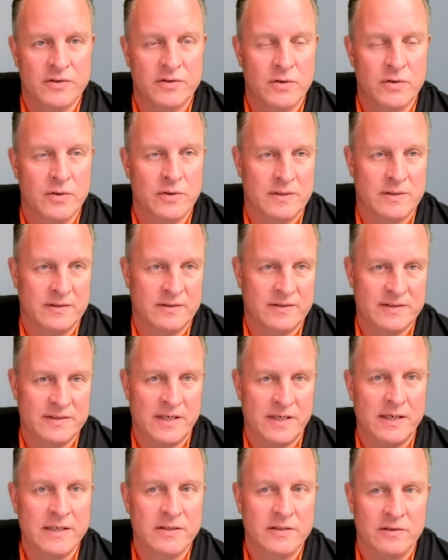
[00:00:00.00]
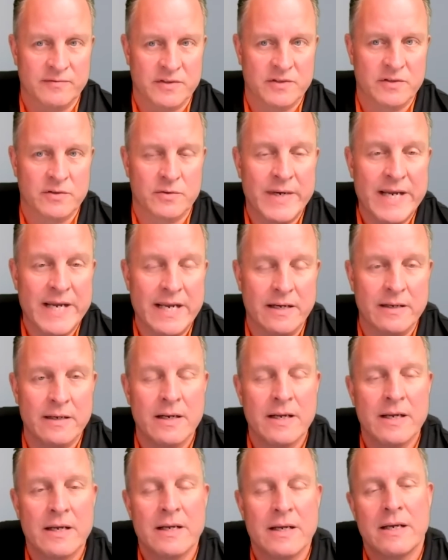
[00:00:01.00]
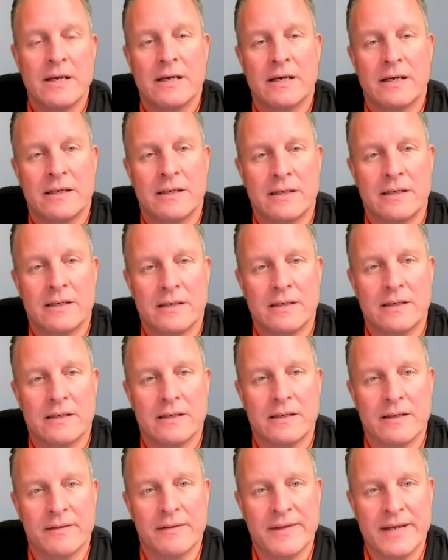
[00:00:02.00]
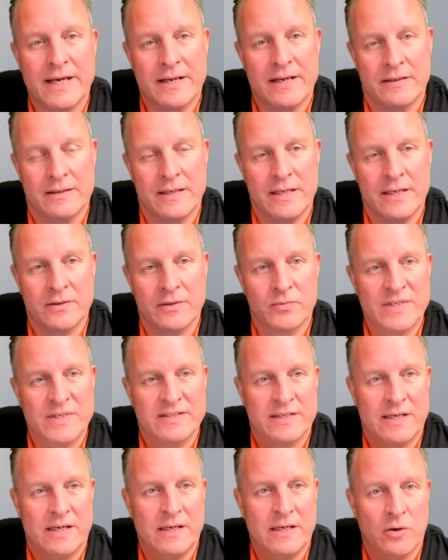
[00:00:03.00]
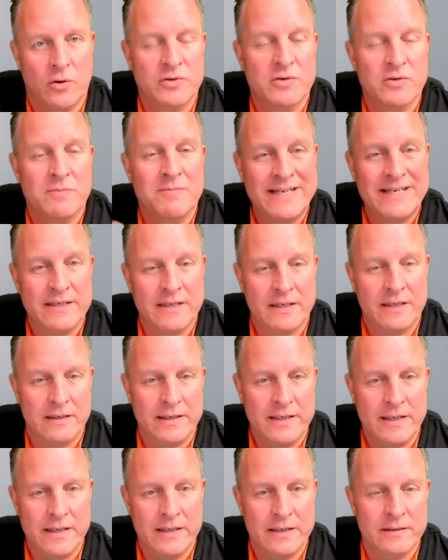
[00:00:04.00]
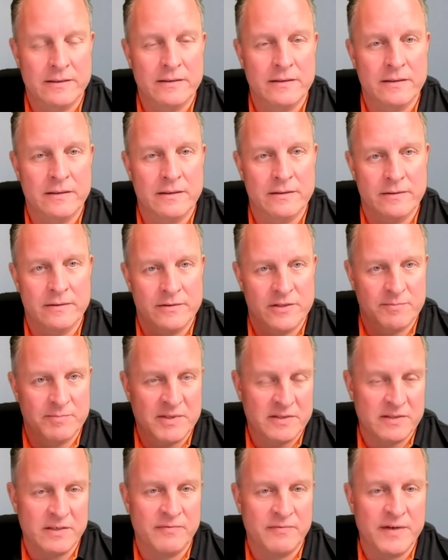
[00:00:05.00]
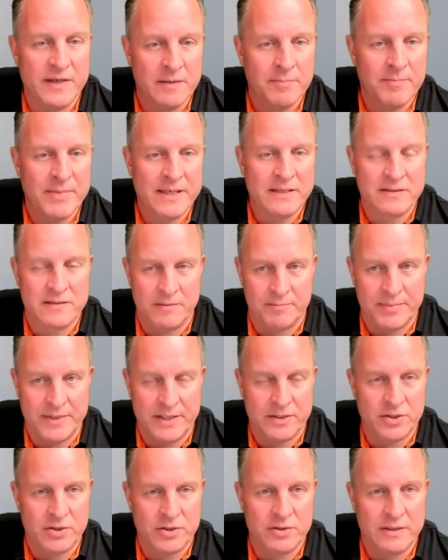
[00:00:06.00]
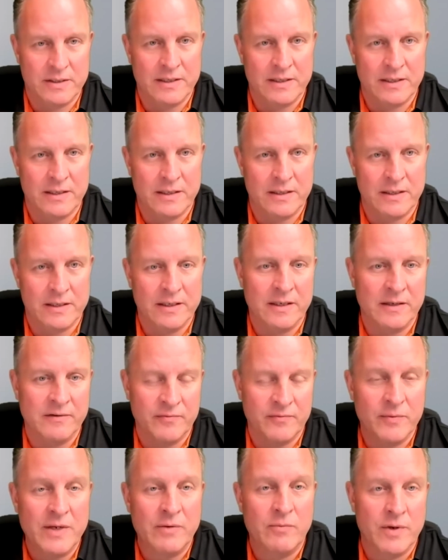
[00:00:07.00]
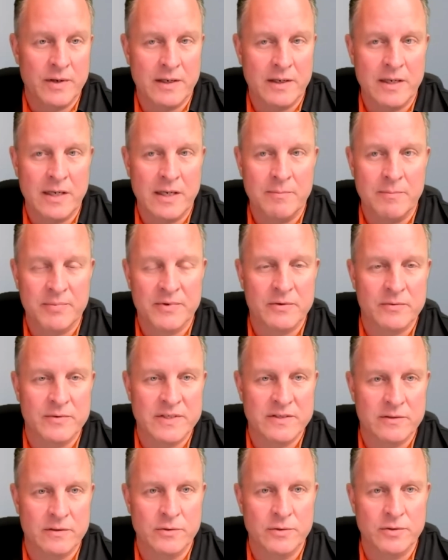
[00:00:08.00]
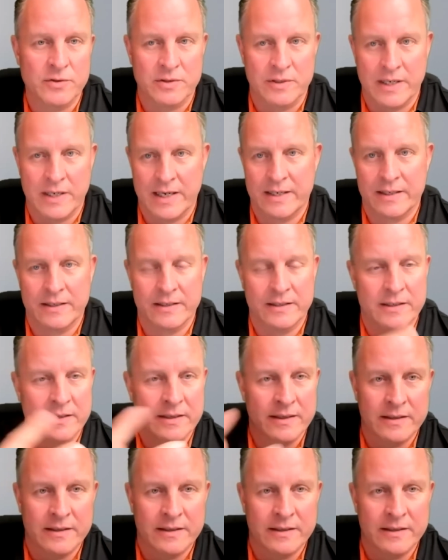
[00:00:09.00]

certain size of a screen, then it results automatically in a specific pixel pitch if we want to keep the resolution. And